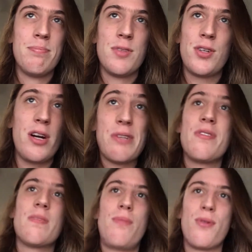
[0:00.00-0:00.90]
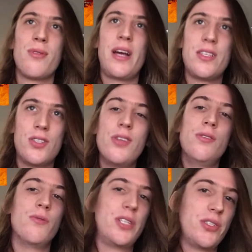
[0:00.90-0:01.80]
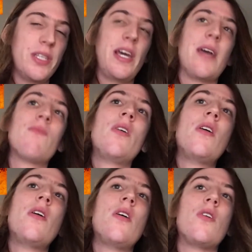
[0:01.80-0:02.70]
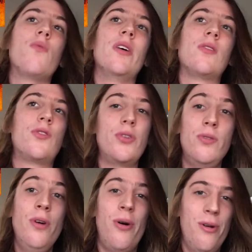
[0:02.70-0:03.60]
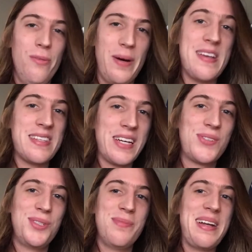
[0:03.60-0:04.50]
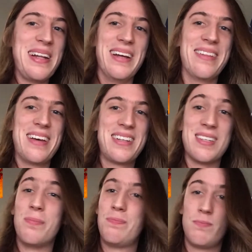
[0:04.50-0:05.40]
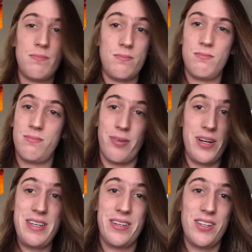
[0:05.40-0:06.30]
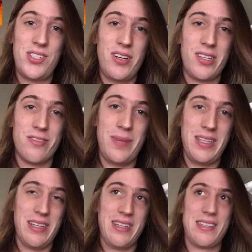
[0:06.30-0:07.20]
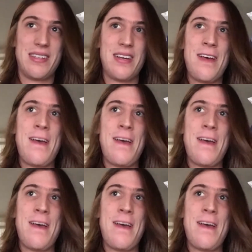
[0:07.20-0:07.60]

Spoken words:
Starting with Borderlands 2, which is a game with 2 whole bisexual men in it. That is a pretty good chunk of my list.